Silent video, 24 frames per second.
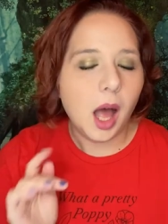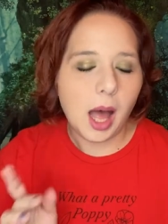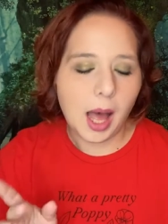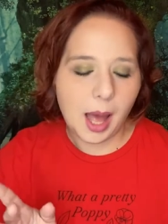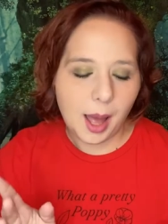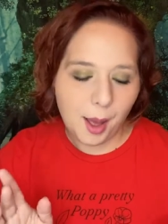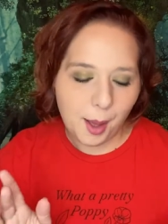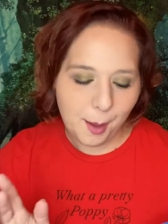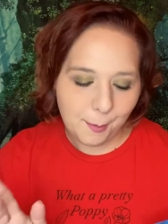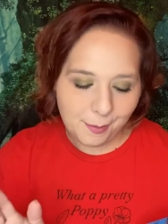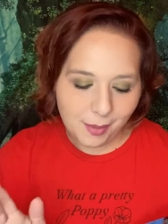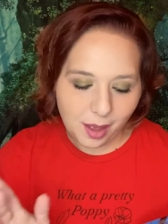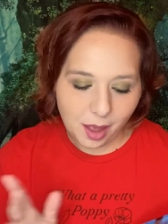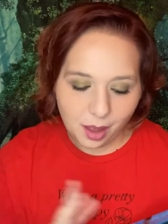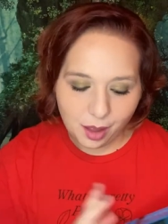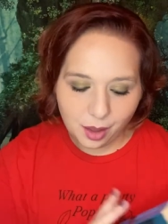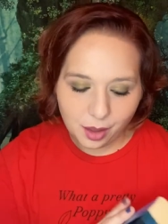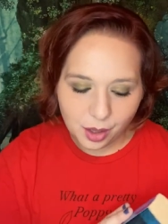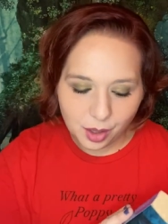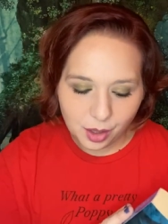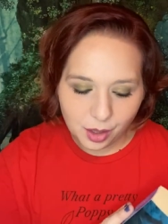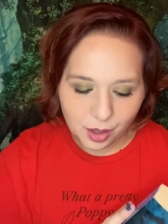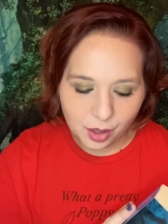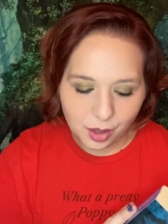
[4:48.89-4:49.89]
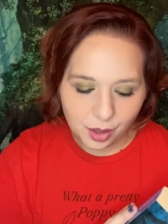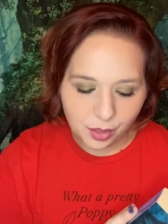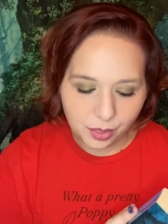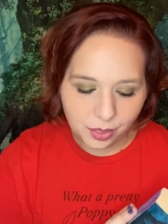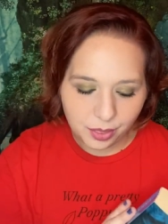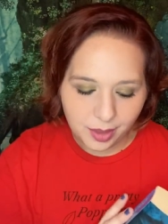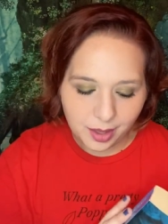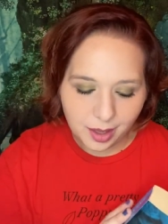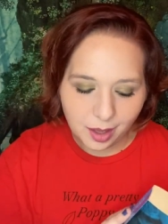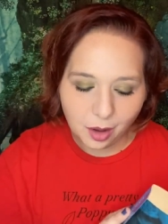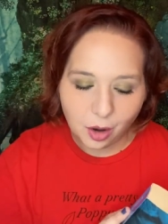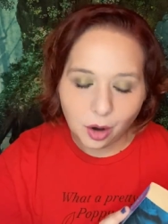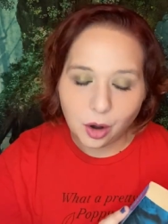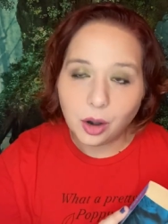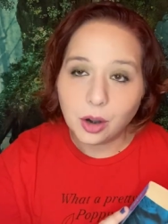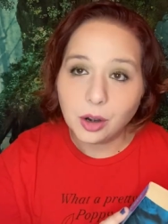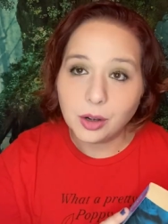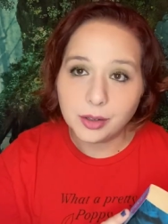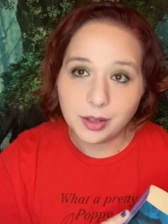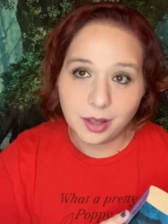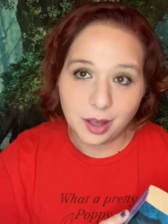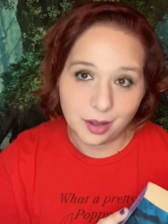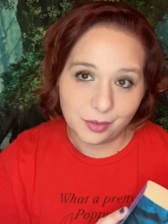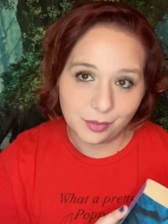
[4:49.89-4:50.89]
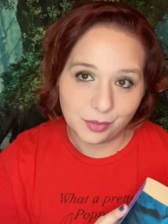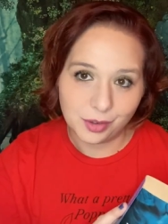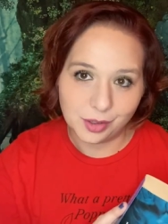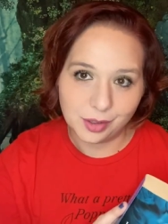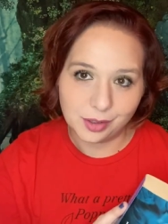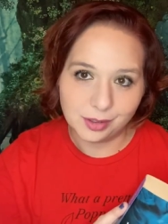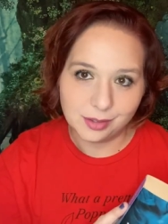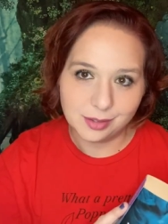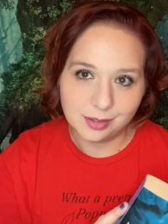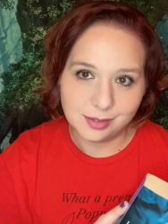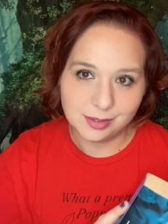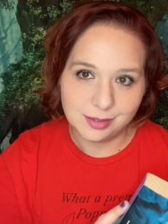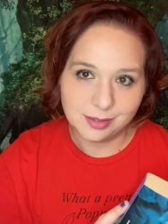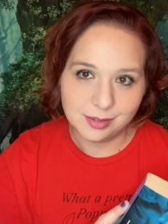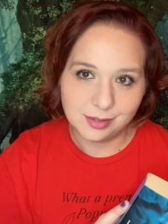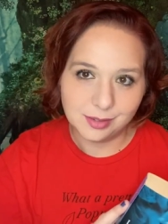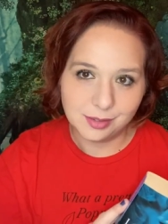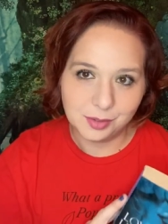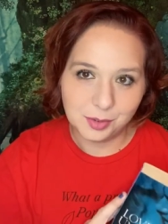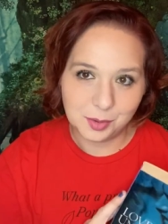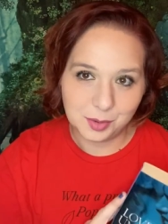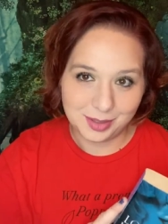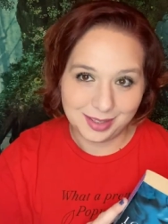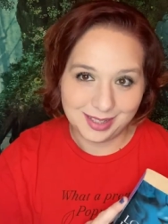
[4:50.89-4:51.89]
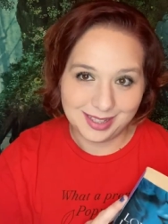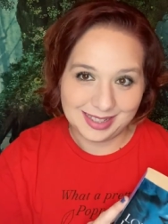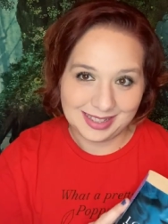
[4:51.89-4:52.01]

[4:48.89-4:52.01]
Um, the hardcover for the...